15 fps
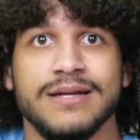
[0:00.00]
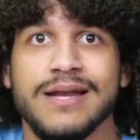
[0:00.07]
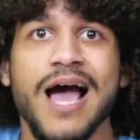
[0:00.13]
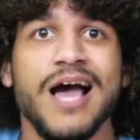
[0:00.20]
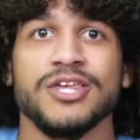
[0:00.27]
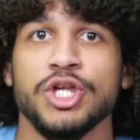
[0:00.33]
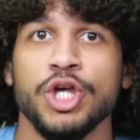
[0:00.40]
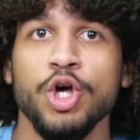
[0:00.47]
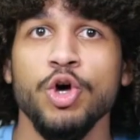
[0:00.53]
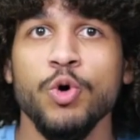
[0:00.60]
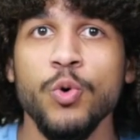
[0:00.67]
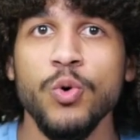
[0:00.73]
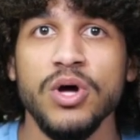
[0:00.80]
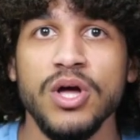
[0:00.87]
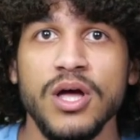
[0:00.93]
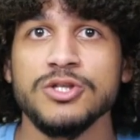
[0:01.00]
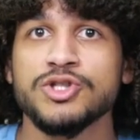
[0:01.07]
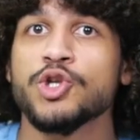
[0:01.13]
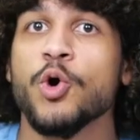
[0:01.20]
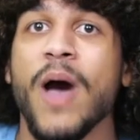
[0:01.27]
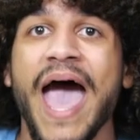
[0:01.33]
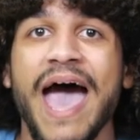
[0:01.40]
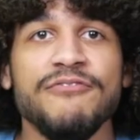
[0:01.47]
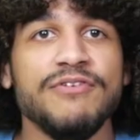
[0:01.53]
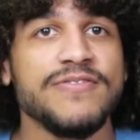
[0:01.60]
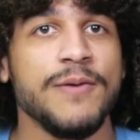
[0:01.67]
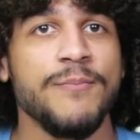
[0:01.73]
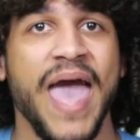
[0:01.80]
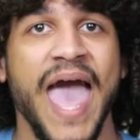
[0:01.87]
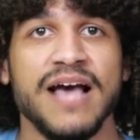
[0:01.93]
not you. So having
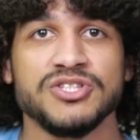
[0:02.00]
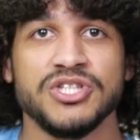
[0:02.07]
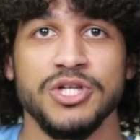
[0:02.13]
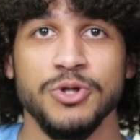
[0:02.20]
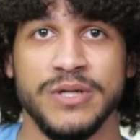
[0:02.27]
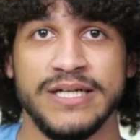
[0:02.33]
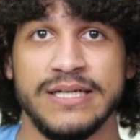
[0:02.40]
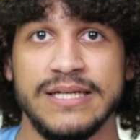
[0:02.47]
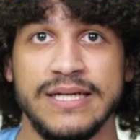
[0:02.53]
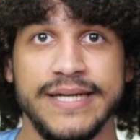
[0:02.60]
them ask you to